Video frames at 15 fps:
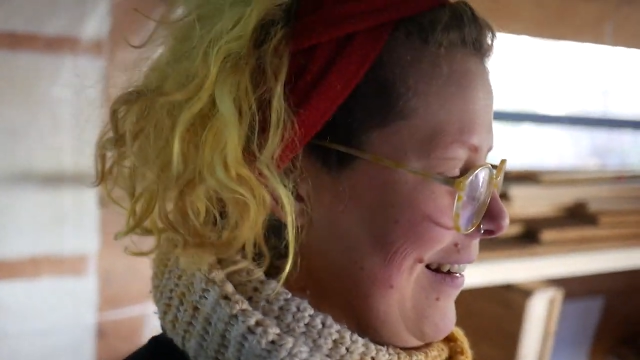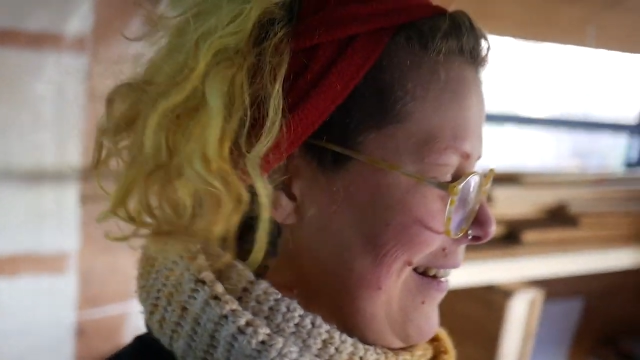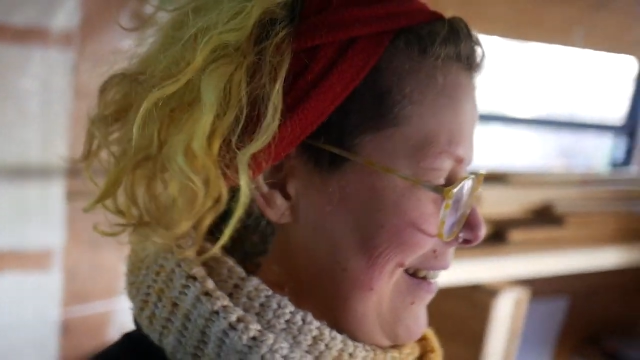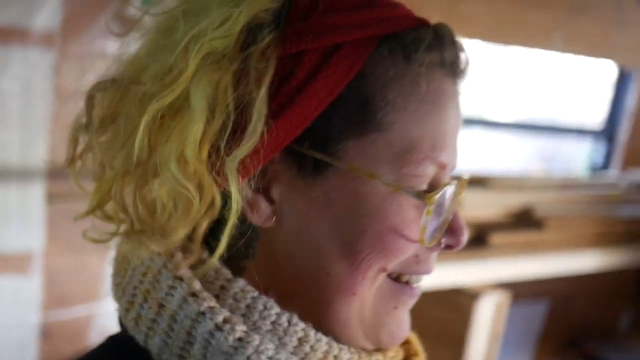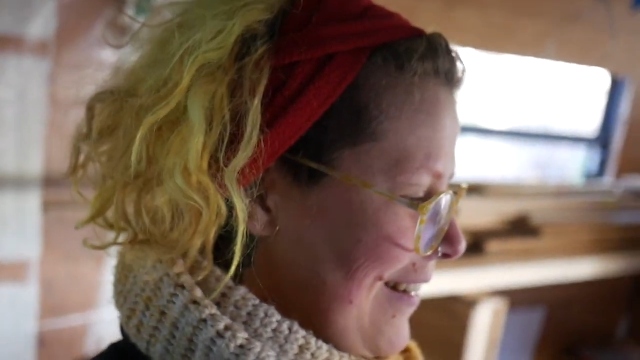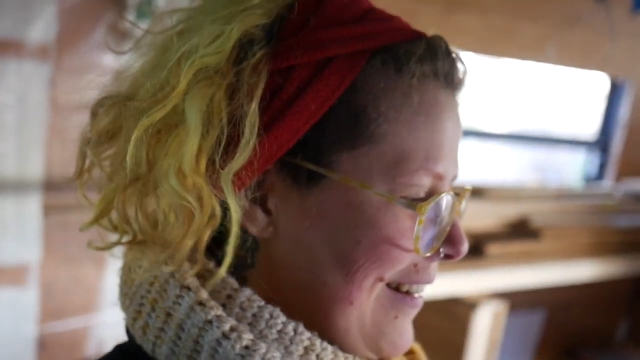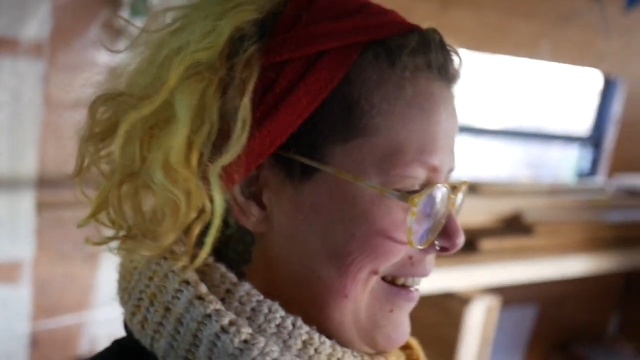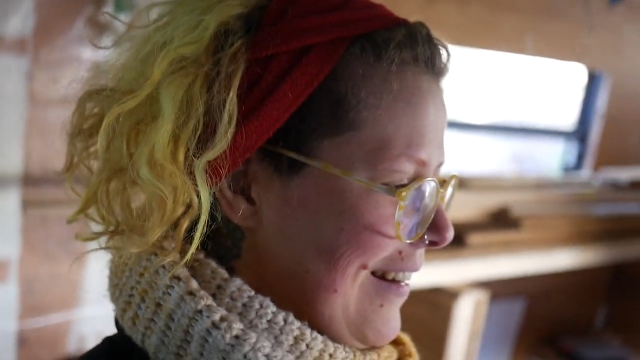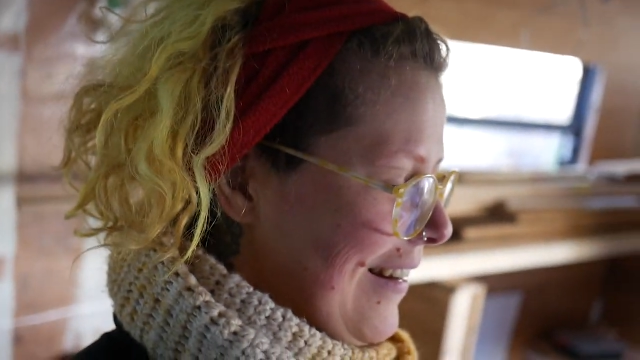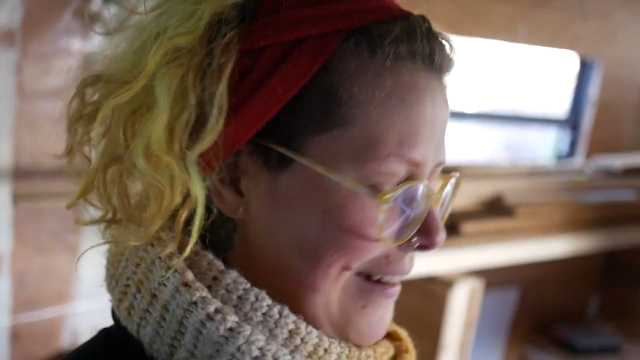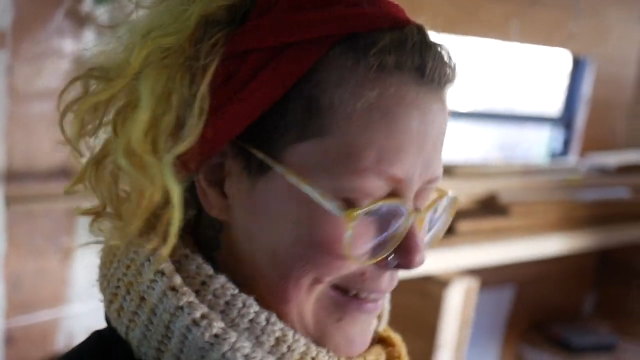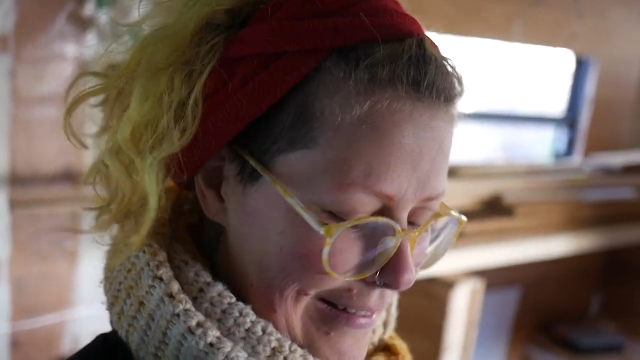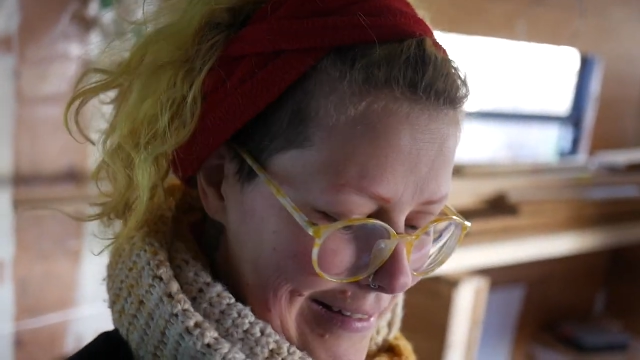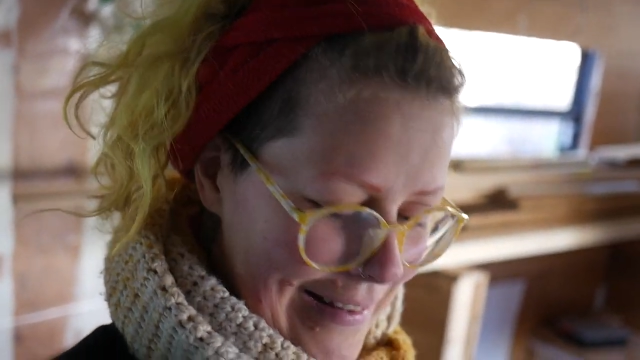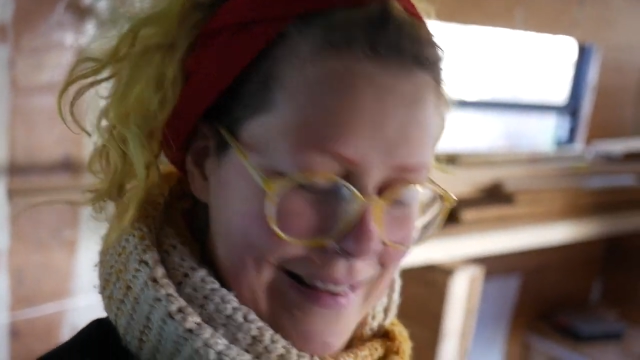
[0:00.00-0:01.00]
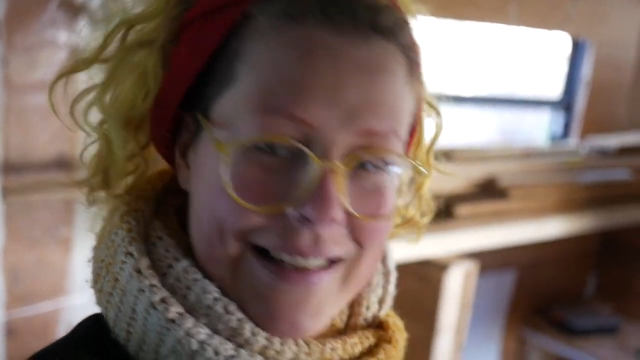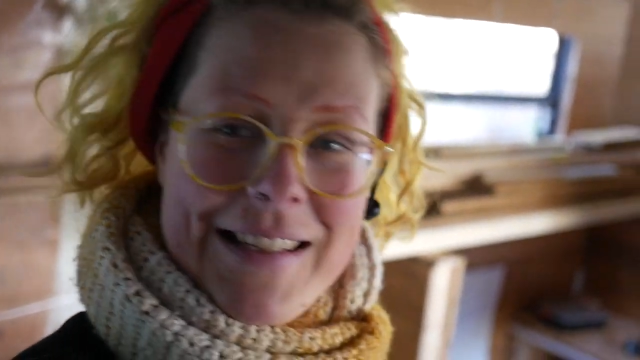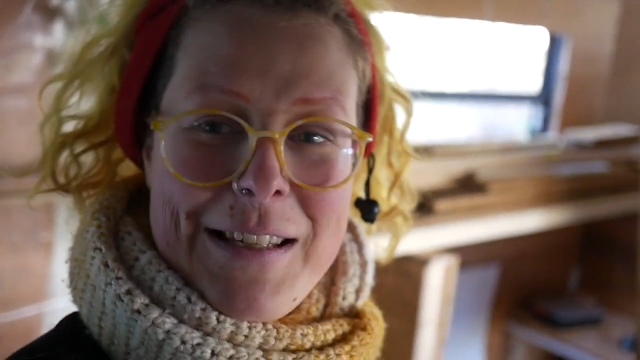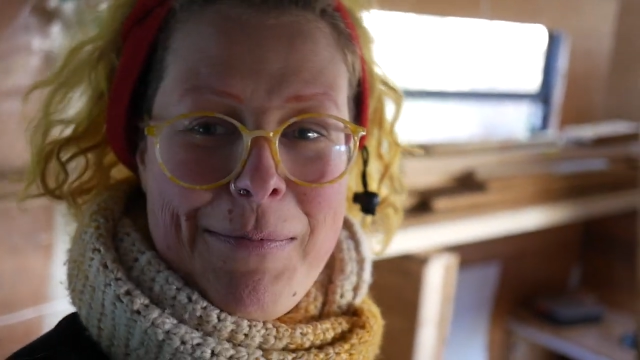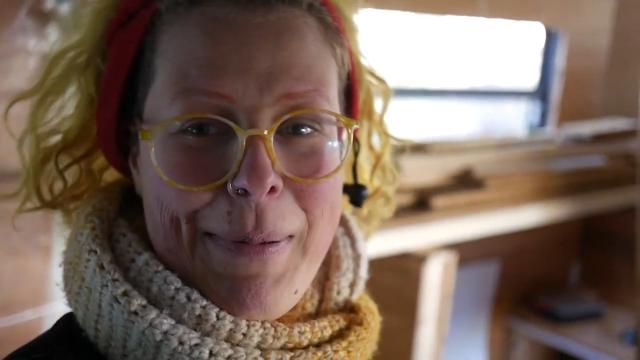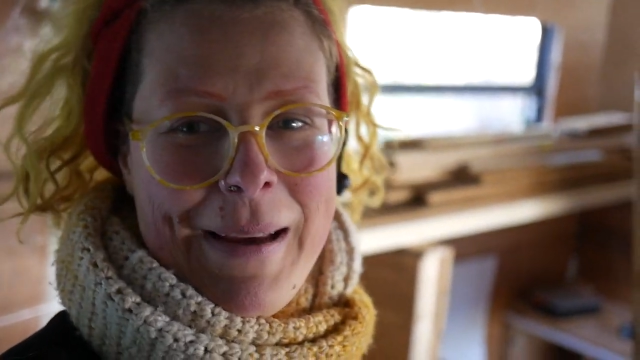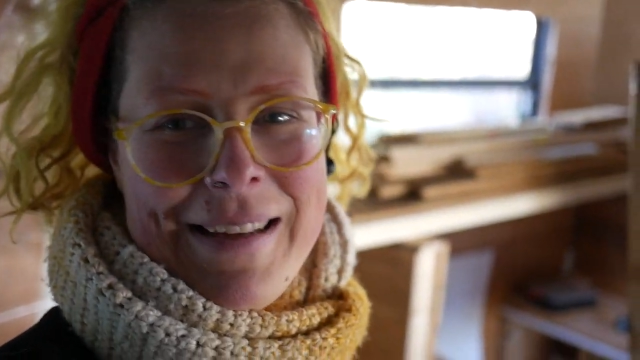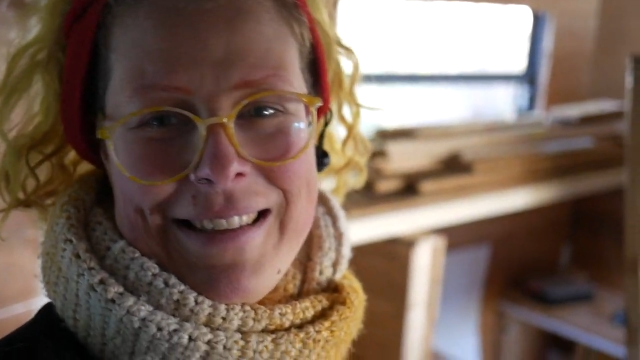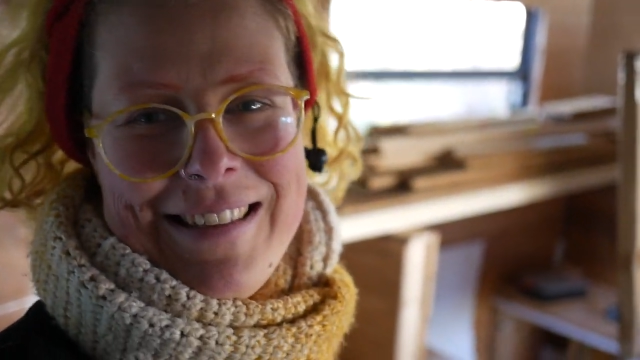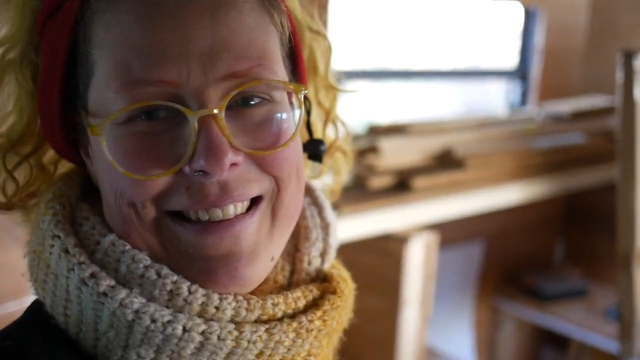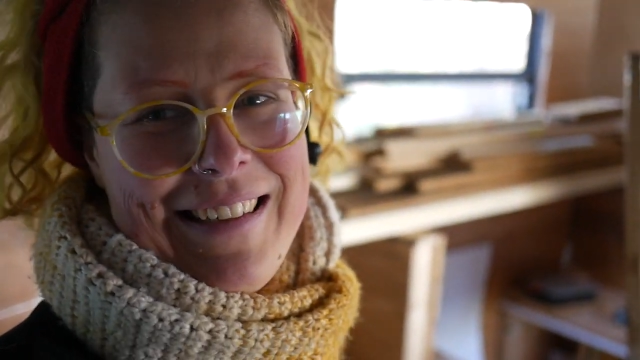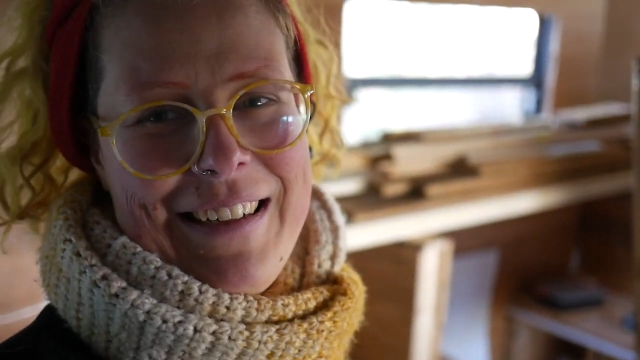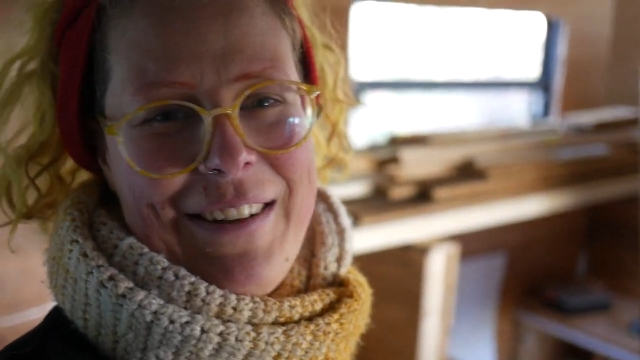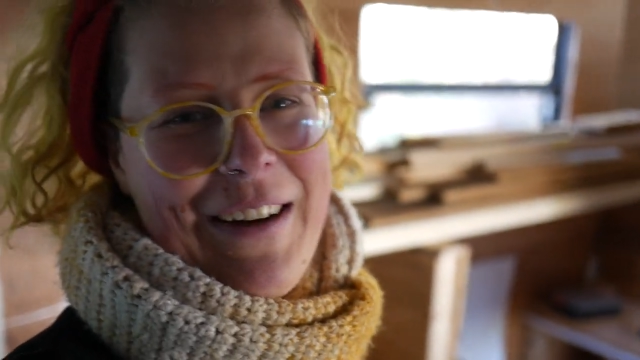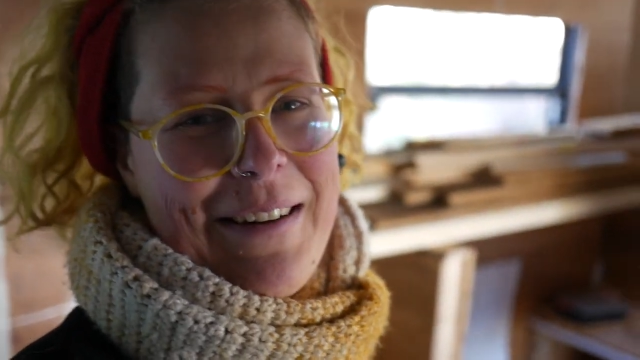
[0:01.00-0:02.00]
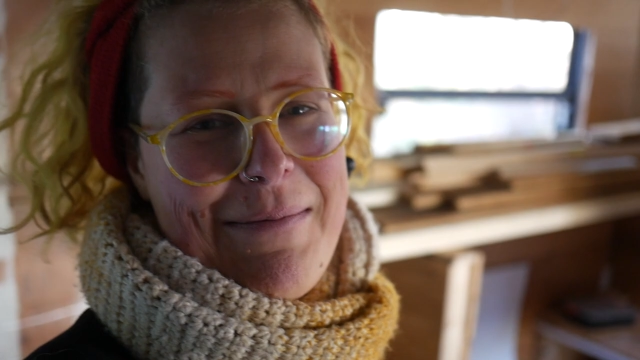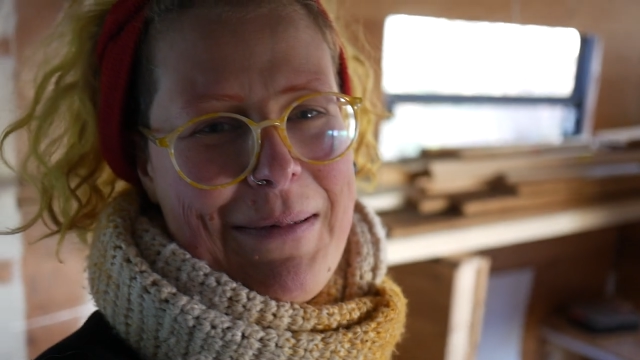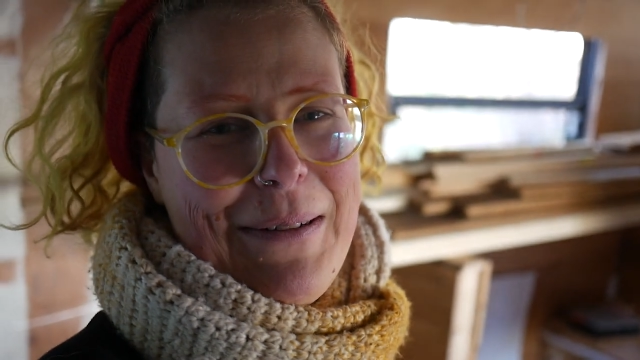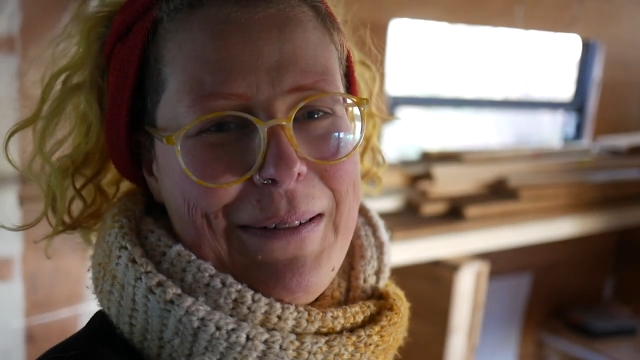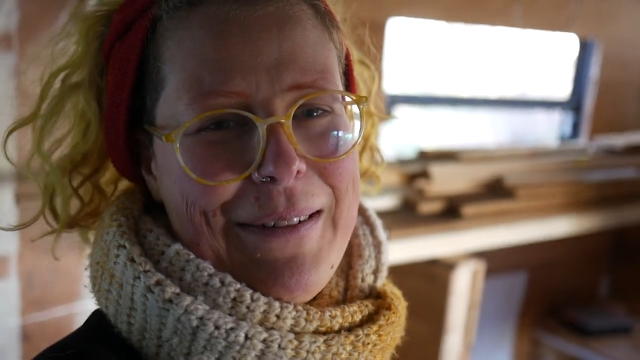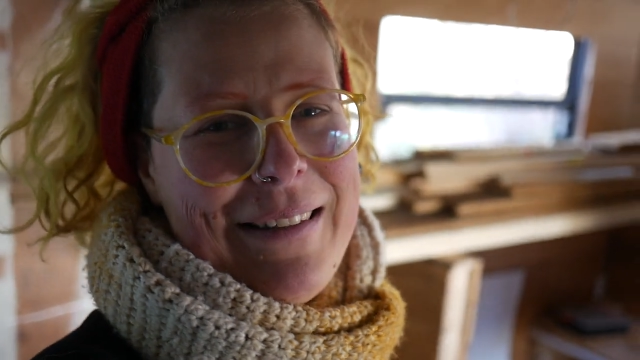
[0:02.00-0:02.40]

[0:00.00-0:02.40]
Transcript: Oh, this space is incredible.